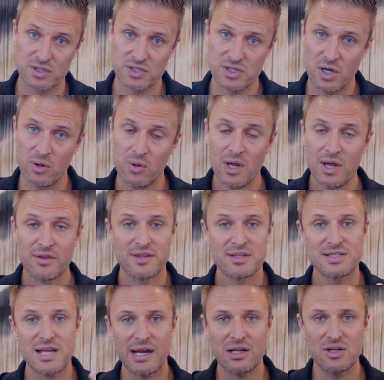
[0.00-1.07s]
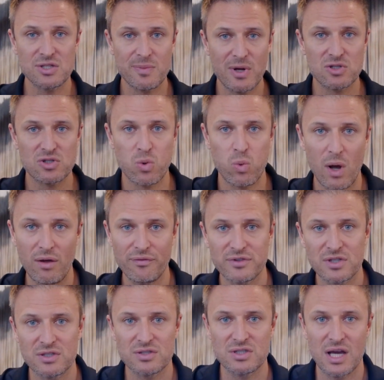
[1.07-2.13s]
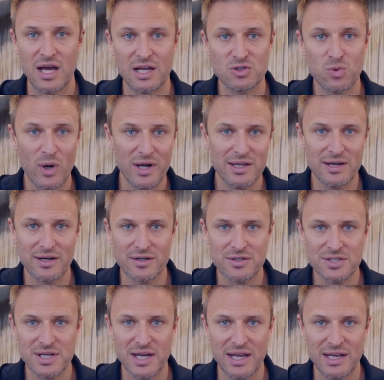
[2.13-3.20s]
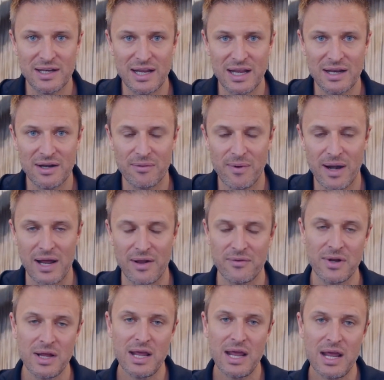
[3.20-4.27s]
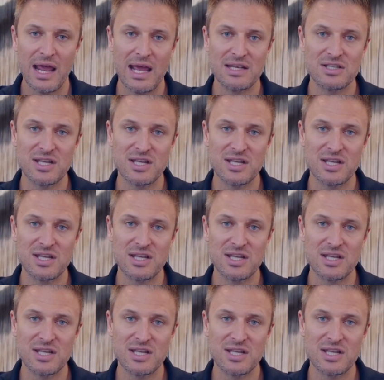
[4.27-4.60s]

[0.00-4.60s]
So the cycle is about 12 to 20 years in around, and